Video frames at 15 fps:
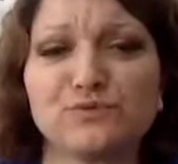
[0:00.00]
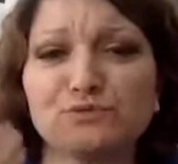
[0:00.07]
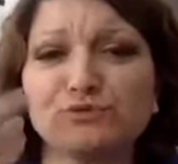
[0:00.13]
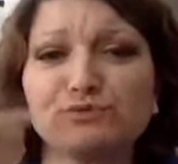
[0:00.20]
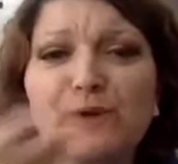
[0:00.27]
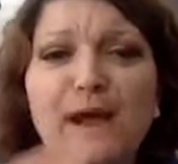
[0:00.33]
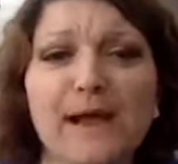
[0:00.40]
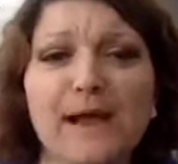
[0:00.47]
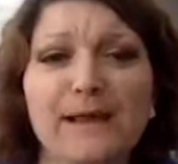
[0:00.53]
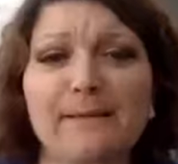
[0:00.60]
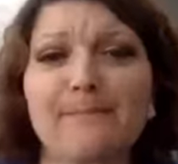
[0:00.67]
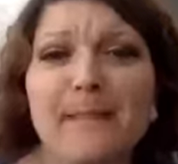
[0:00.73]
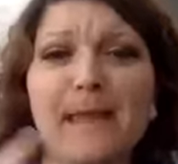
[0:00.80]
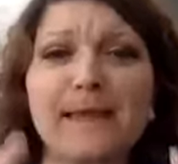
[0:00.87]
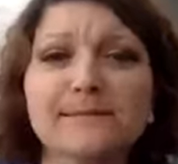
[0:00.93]

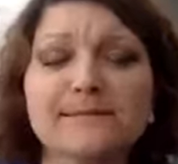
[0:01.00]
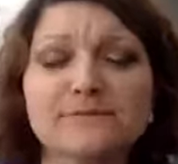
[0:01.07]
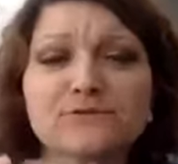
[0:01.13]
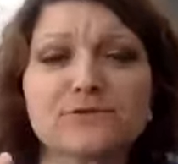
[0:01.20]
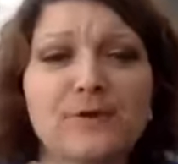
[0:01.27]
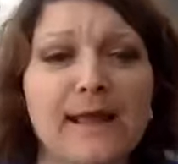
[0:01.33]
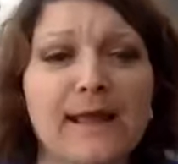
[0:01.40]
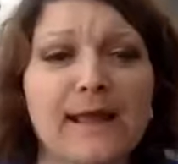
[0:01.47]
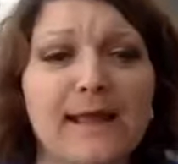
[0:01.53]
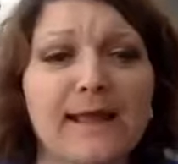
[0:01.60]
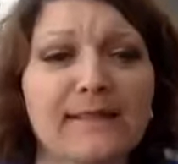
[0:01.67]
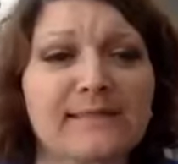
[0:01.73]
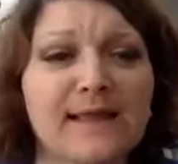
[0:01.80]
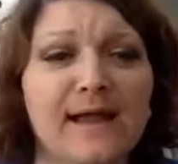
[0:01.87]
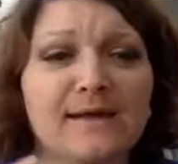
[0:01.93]
recommend to it
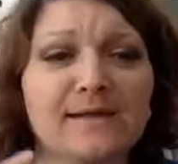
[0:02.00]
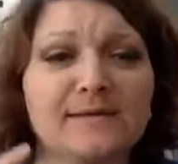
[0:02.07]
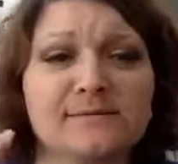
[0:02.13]
that,